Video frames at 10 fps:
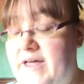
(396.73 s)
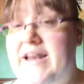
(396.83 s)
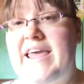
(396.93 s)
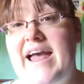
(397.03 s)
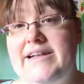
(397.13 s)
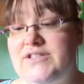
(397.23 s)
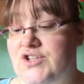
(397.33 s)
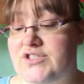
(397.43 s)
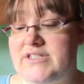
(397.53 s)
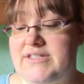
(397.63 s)
and again it's
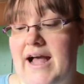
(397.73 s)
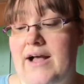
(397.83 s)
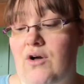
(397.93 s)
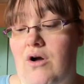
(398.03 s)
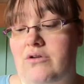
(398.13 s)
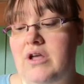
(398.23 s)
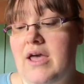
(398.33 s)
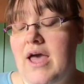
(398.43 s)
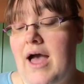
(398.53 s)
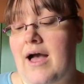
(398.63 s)
good to snack on.
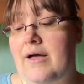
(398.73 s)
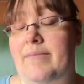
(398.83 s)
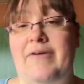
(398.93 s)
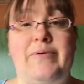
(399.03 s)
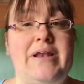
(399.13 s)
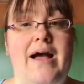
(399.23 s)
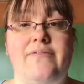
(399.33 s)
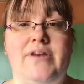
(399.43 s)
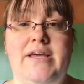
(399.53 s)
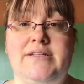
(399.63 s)
I've been
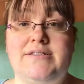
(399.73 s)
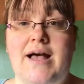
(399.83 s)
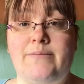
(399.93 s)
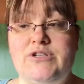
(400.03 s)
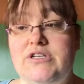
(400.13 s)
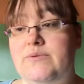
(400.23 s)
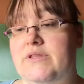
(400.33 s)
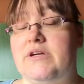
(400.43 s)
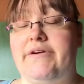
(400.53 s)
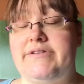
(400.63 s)
having it in sandwiches with
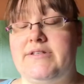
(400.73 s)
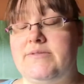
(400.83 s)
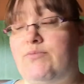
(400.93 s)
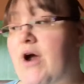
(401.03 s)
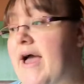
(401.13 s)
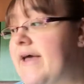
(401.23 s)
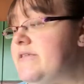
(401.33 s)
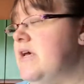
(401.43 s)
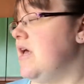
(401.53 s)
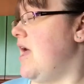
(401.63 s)
the crustless
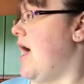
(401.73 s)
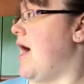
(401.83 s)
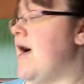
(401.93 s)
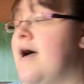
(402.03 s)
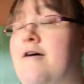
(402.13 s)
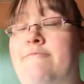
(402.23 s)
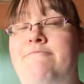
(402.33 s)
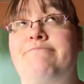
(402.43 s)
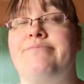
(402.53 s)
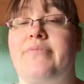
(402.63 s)
bread,
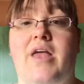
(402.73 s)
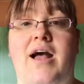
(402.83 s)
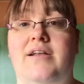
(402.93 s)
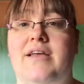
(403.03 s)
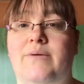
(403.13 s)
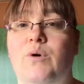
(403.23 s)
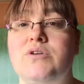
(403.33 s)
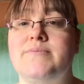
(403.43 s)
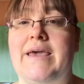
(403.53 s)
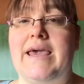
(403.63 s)
and I
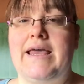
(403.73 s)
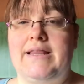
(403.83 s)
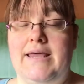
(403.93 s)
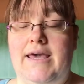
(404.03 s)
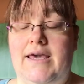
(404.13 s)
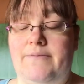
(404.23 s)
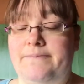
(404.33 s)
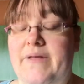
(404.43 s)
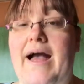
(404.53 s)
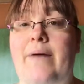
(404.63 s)
was making the
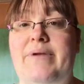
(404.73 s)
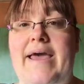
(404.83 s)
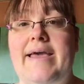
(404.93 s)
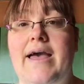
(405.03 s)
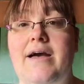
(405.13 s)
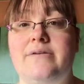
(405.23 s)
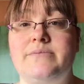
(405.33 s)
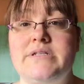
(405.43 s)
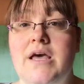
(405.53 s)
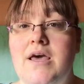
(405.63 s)
ham and egg
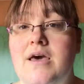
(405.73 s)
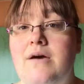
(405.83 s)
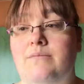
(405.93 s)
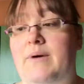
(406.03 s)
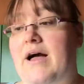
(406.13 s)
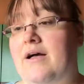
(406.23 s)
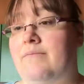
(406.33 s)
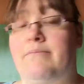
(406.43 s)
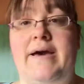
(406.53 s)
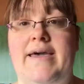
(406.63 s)
cups, but
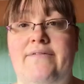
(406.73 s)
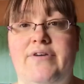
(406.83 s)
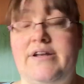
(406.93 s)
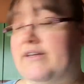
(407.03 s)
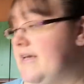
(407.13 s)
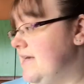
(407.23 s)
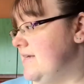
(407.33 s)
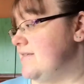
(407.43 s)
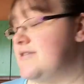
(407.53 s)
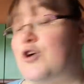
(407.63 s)
my oven
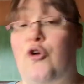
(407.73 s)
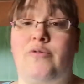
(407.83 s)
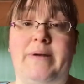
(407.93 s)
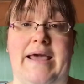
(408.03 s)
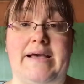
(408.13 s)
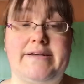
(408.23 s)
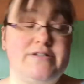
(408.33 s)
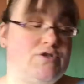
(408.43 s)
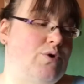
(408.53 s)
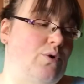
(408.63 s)
is on the blink,
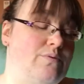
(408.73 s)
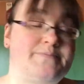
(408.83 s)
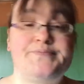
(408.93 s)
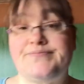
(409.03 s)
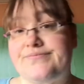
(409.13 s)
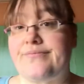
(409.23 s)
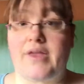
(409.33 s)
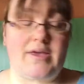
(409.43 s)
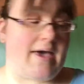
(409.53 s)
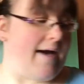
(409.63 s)
so
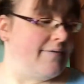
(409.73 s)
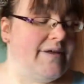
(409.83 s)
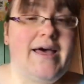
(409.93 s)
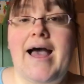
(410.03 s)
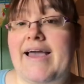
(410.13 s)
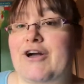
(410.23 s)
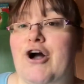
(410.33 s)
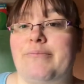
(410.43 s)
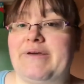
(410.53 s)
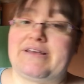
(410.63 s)
yeah, I
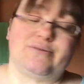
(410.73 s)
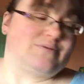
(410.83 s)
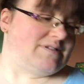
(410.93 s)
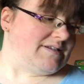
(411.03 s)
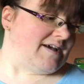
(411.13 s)
can't make those